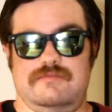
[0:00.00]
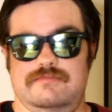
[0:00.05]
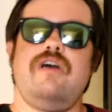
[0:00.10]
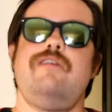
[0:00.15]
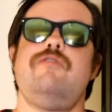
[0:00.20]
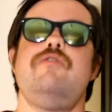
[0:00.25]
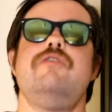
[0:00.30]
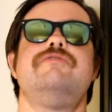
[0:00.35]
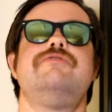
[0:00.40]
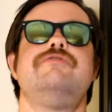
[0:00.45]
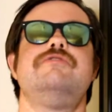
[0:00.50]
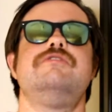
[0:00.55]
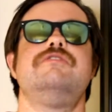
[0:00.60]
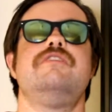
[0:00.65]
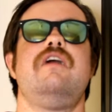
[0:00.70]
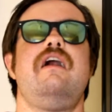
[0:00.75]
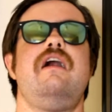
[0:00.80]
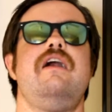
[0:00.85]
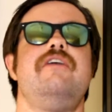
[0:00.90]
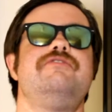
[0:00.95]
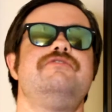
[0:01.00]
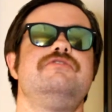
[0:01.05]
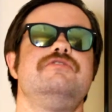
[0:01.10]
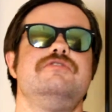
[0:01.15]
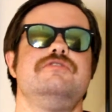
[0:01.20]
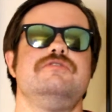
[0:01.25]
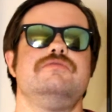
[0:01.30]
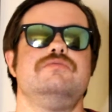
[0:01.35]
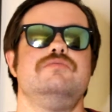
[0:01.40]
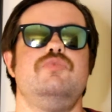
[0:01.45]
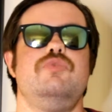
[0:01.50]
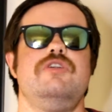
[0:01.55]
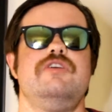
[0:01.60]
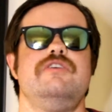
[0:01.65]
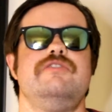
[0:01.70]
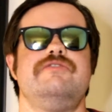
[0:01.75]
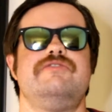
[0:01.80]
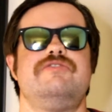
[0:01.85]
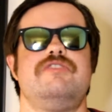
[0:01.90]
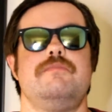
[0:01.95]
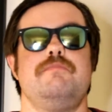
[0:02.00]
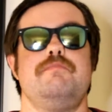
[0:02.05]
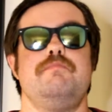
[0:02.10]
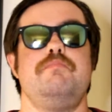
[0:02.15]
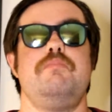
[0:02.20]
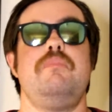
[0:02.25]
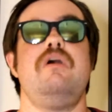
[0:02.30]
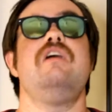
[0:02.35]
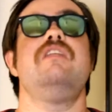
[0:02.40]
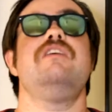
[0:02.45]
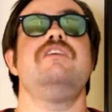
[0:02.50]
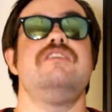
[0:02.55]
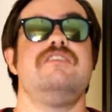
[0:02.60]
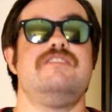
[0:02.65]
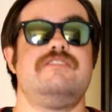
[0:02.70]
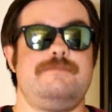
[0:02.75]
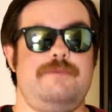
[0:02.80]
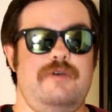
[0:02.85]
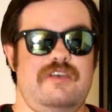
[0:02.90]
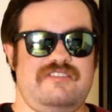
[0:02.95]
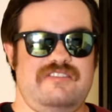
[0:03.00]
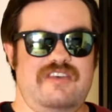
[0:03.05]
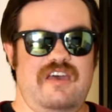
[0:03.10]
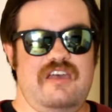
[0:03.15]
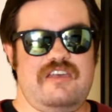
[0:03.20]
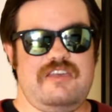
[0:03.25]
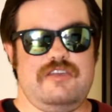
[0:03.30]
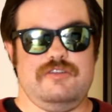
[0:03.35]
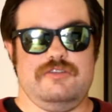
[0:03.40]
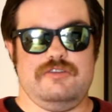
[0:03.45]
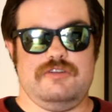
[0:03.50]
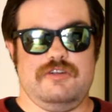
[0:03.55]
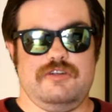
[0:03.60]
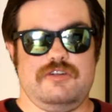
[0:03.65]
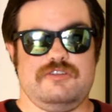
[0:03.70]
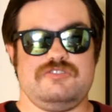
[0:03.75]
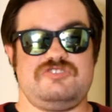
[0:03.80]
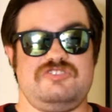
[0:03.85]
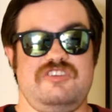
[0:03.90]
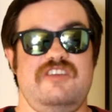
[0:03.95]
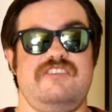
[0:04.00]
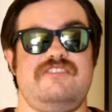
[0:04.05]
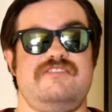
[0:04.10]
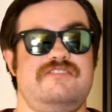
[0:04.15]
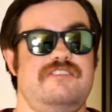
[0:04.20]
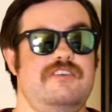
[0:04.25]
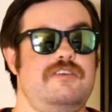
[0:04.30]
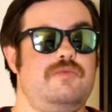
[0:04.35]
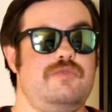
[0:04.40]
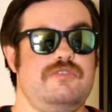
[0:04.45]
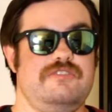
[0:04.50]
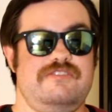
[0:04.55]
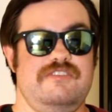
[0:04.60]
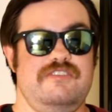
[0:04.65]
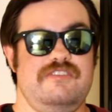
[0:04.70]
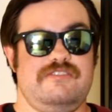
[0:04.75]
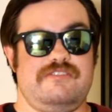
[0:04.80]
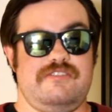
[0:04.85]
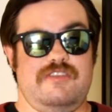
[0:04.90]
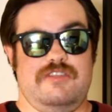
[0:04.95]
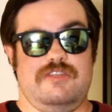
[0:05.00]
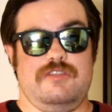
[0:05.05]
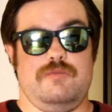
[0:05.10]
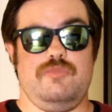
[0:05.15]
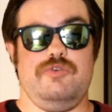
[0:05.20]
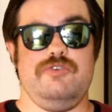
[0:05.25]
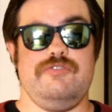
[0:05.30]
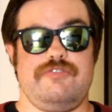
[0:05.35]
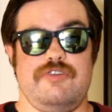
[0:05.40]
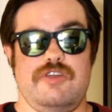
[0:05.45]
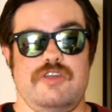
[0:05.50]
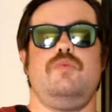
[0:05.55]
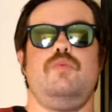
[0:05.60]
However, after one of the many spectacular chase sequences in the movie,